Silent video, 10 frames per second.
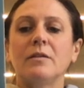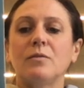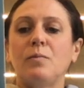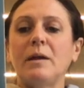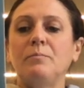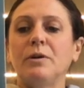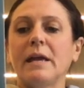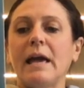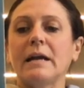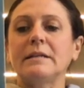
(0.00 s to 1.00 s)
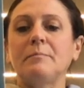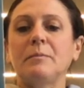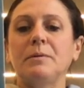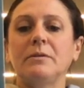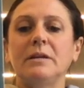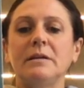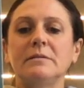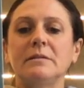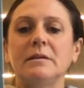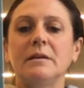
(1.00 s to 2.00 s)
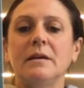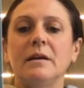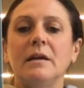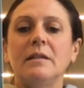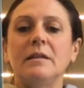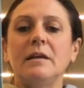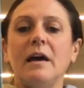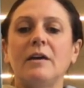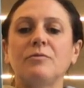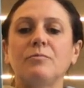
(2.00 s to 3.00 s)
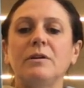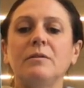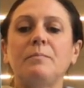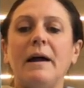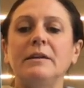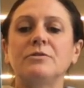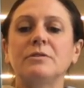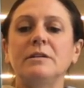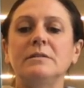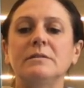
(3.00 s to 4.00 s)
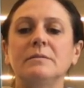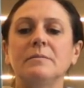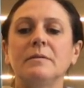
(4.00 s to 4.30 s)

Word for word: the red brick academic buildings, the ethereal pine trees,